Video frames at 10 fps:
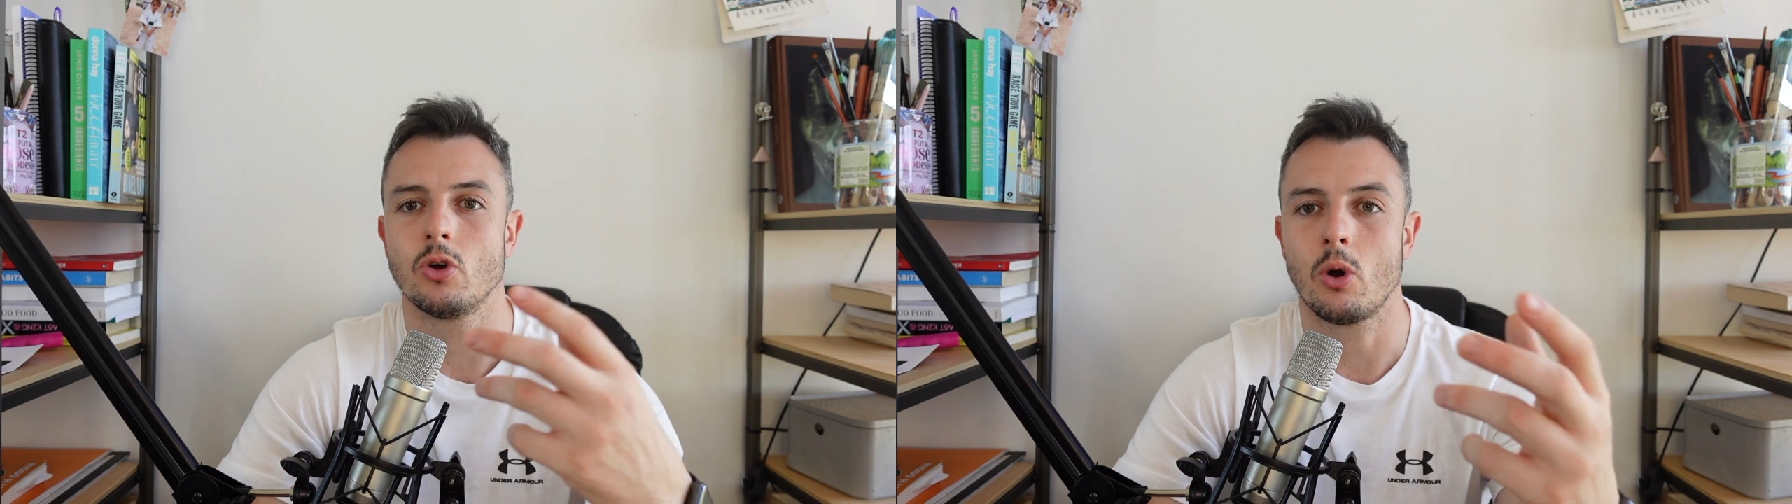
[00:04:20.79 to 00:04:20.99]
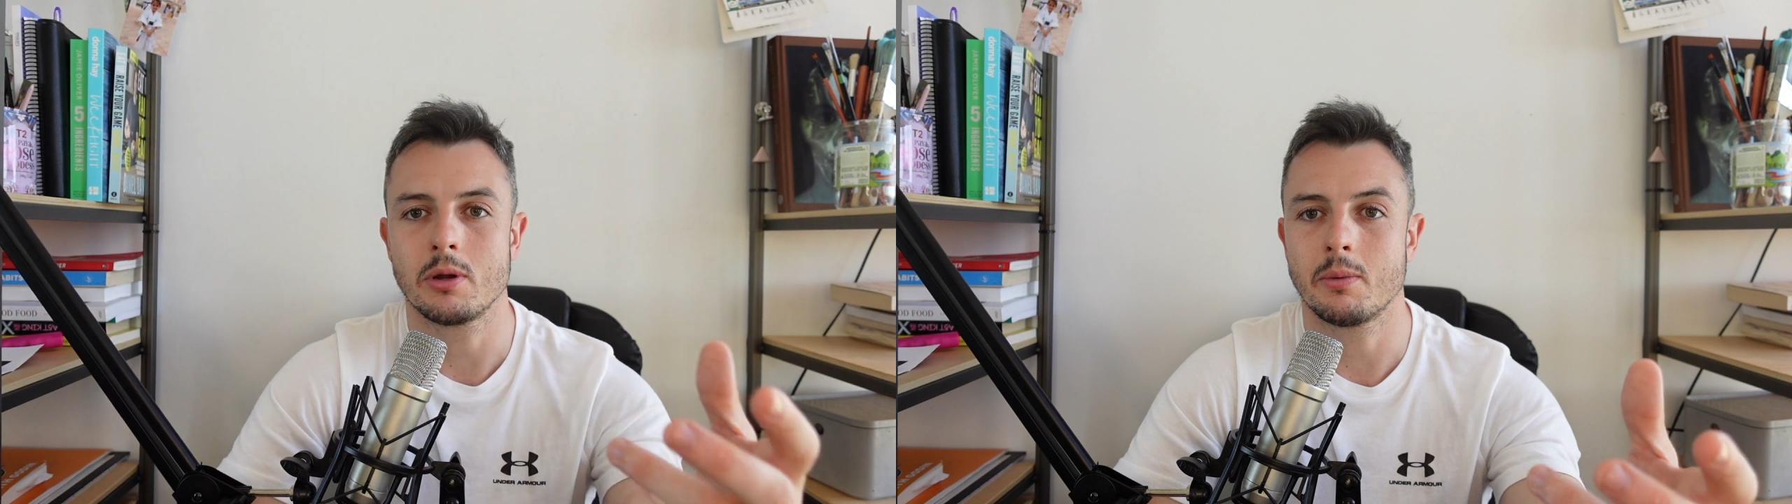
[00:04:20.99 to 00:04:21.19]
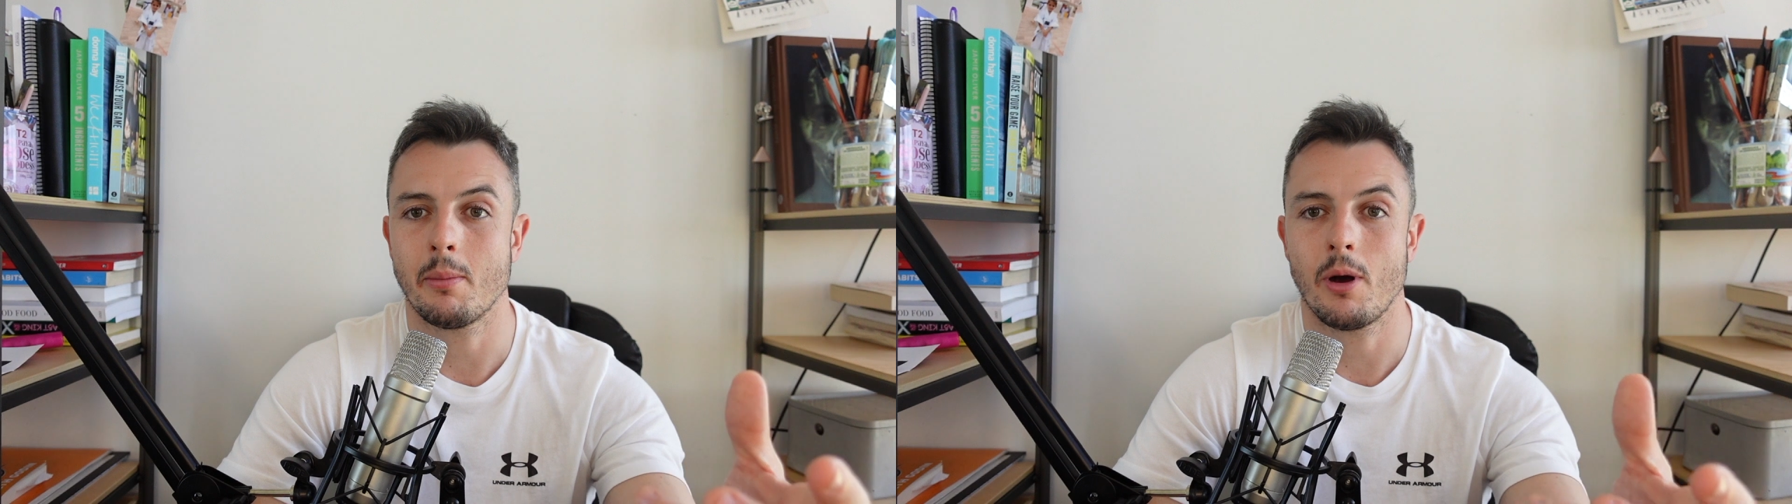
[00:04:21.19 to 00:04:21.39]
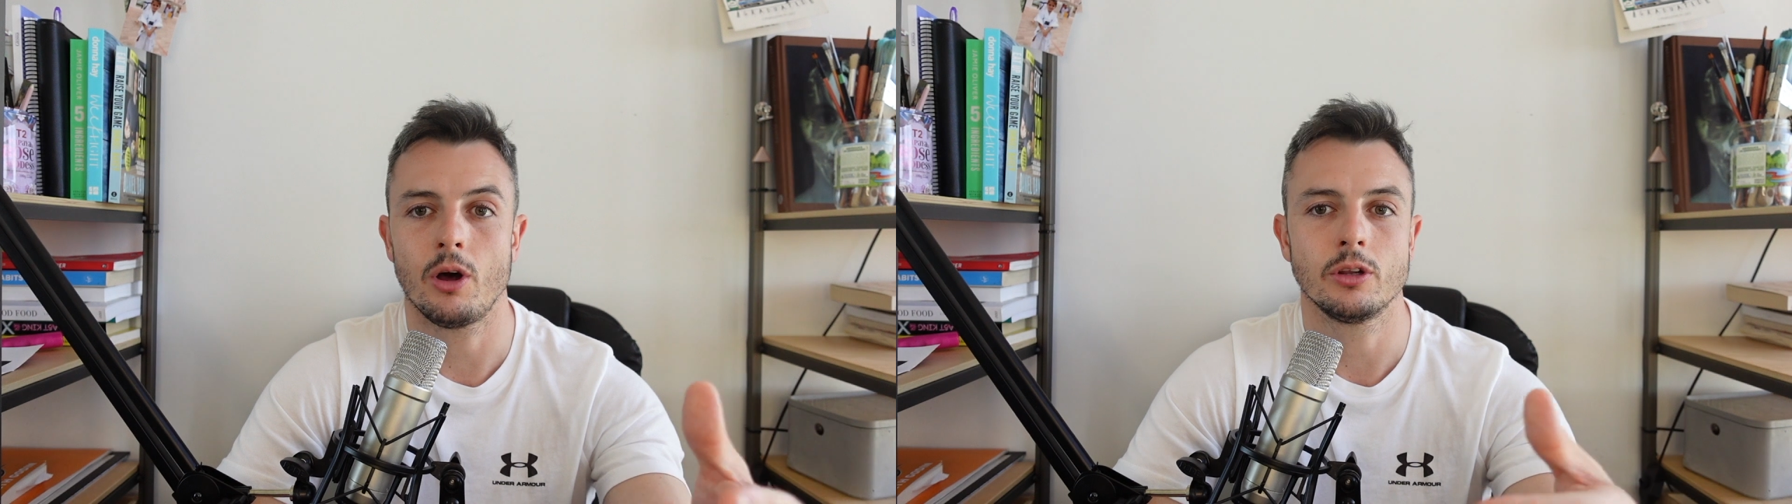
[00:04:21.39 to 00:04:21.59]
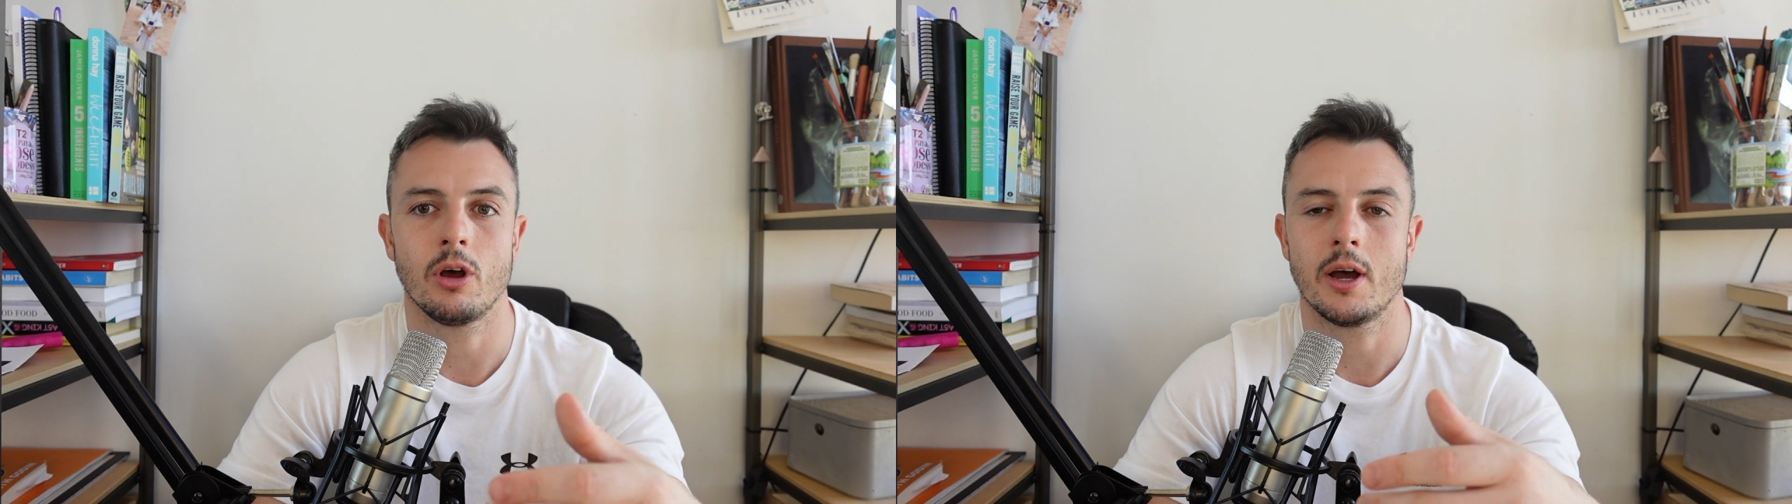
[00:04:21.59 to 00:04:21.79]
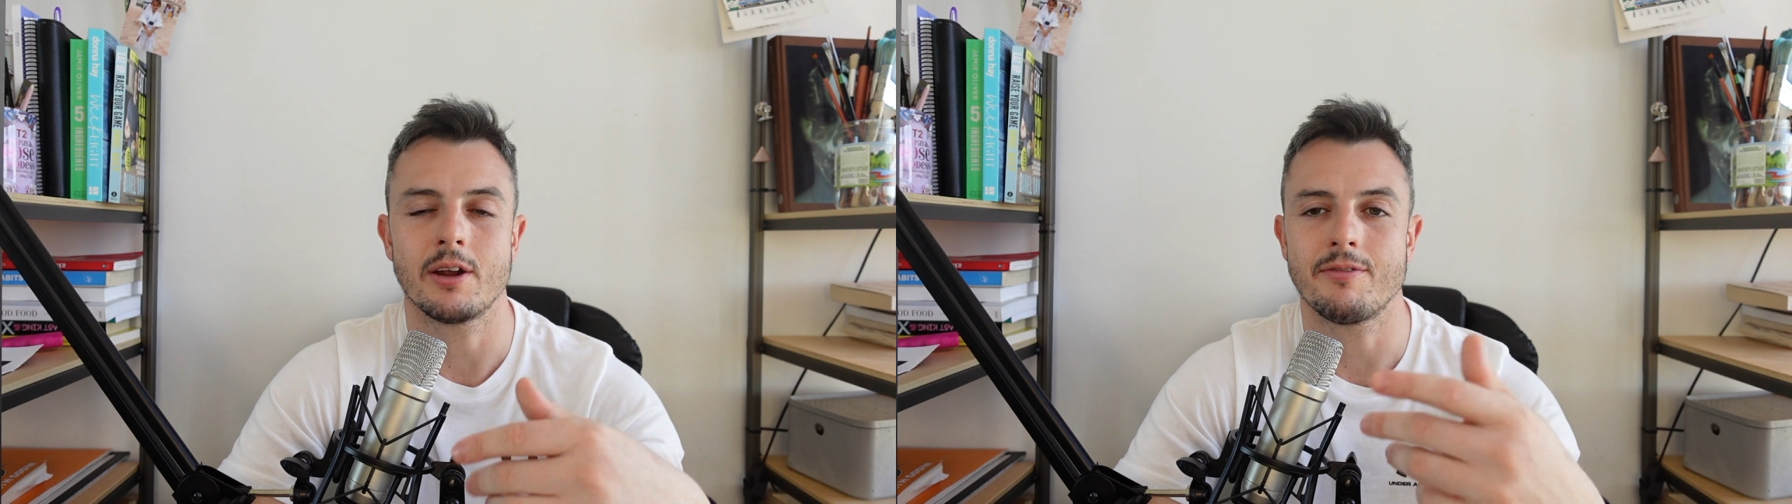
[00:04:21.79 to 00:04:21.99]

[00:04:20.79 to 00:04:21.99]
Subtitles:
normally when I'm online